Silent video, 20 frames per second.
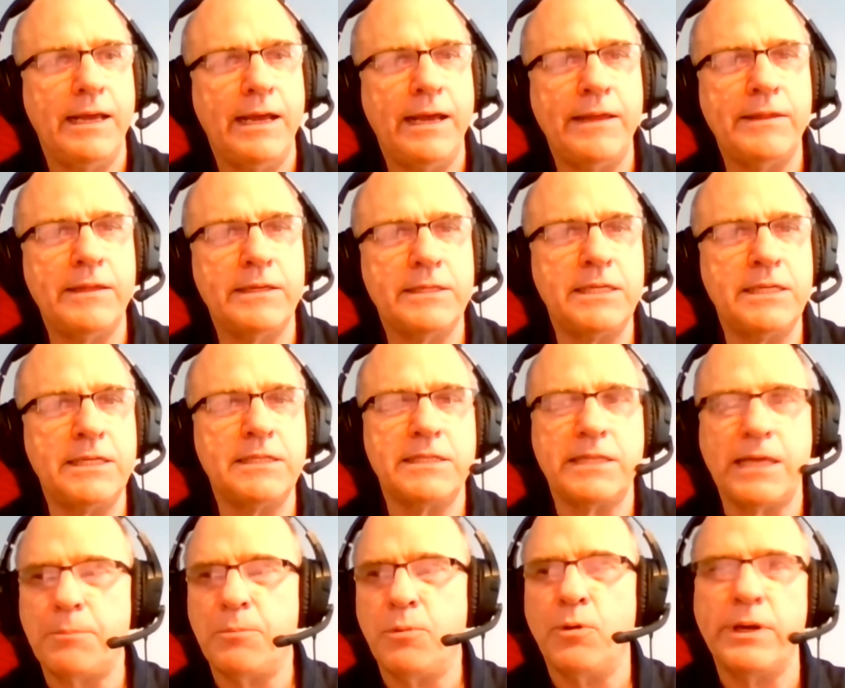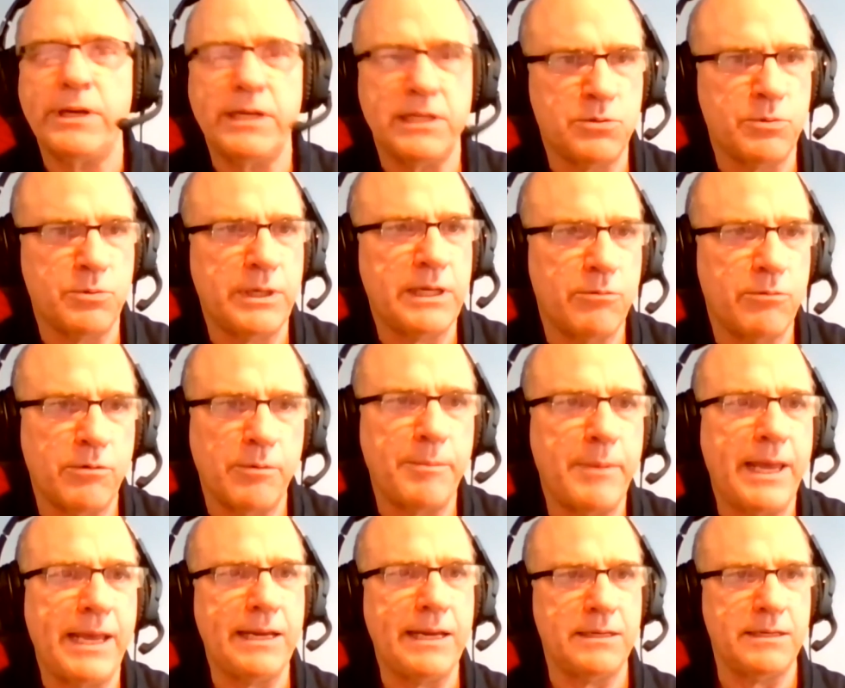And since that point, it's really
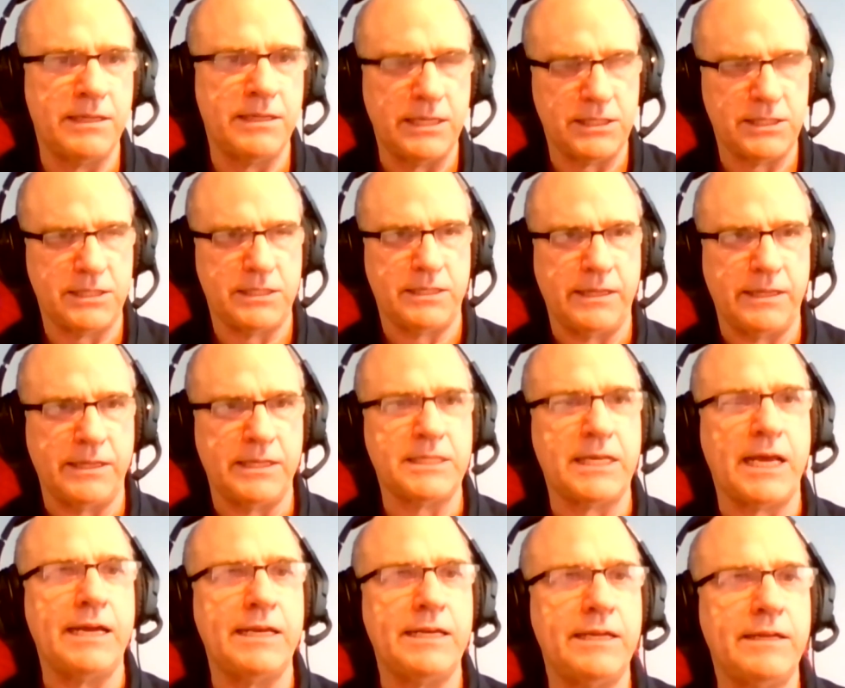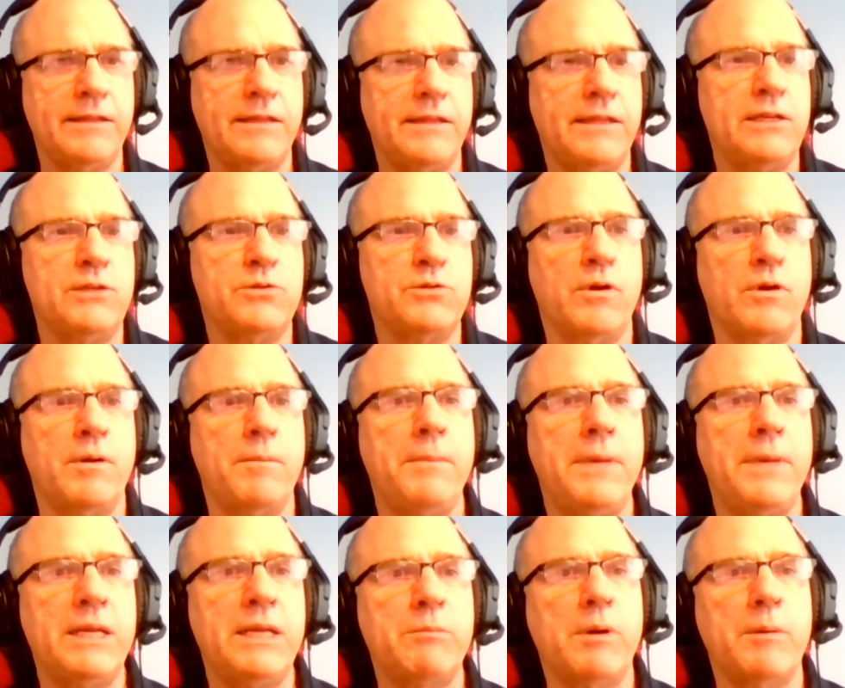remained this idea that these were a
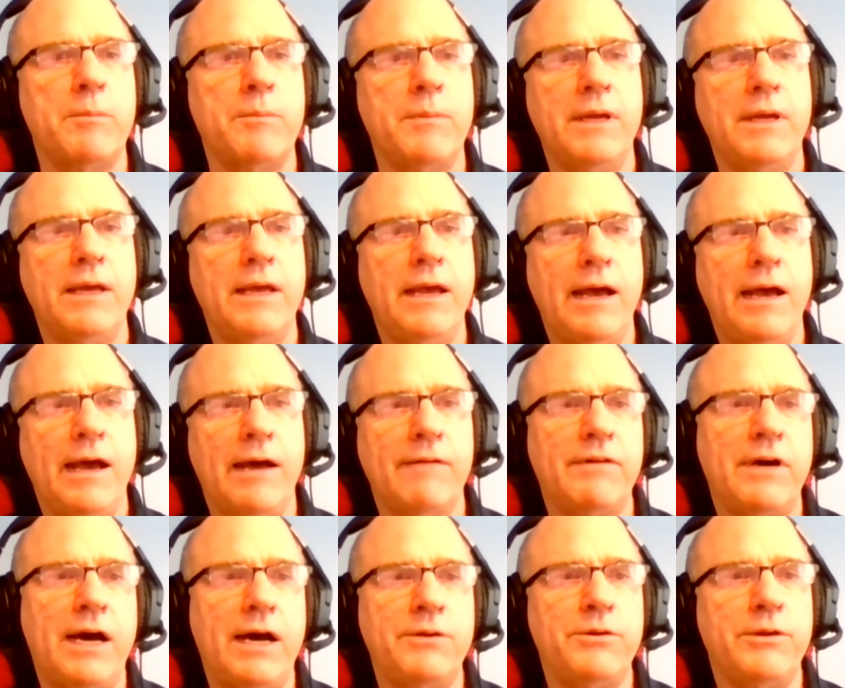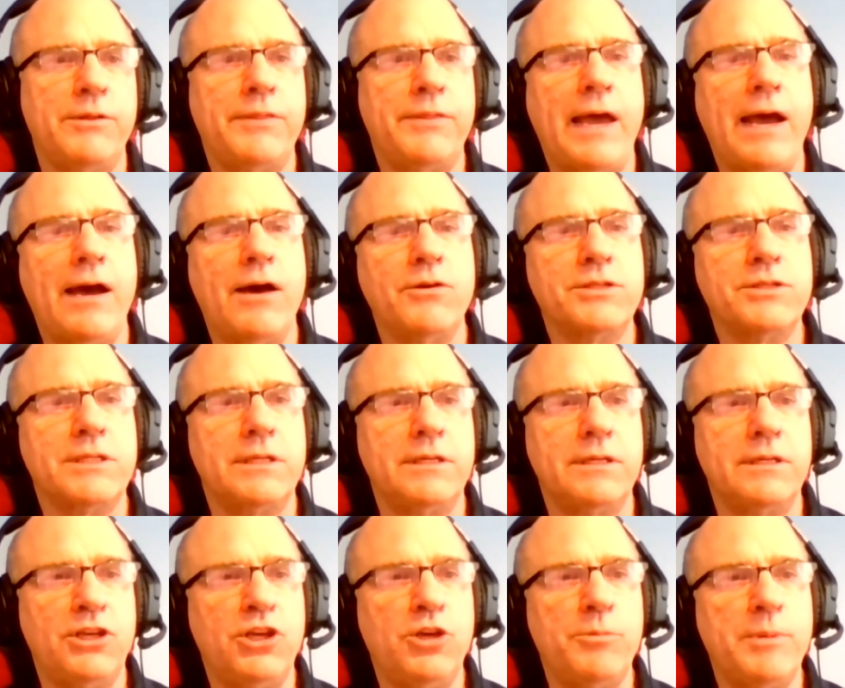minimum of
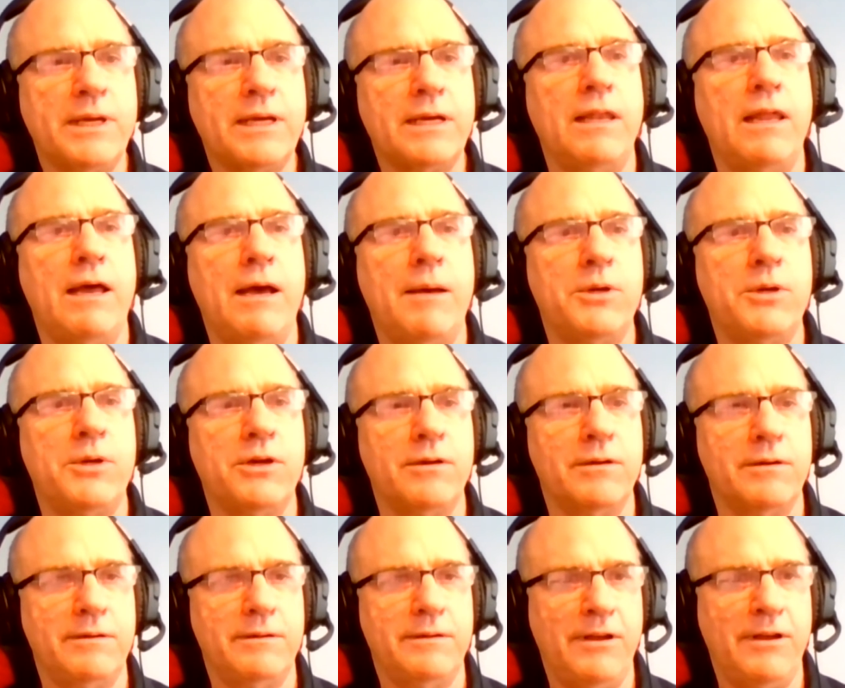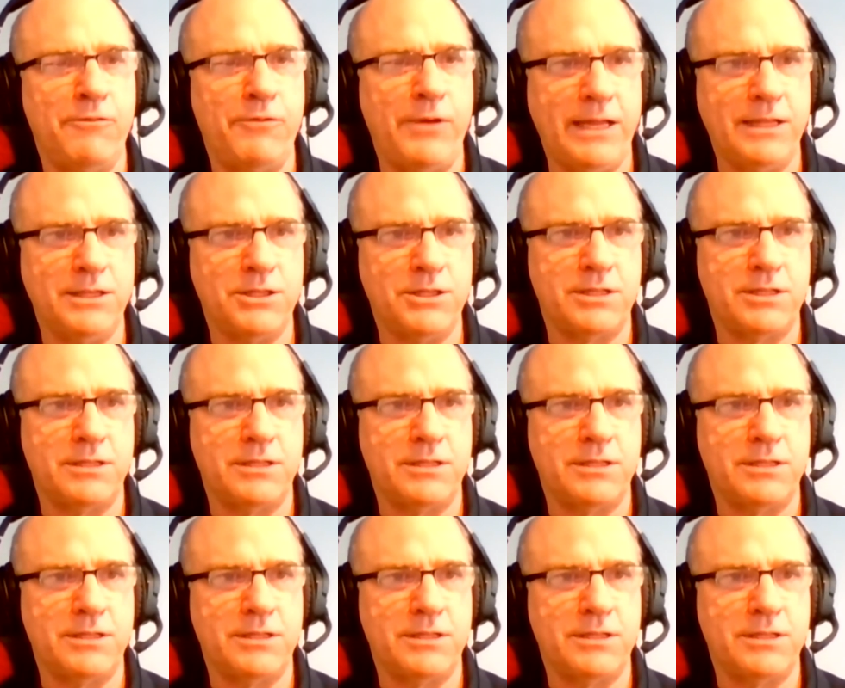100,000 cubic kilometer events.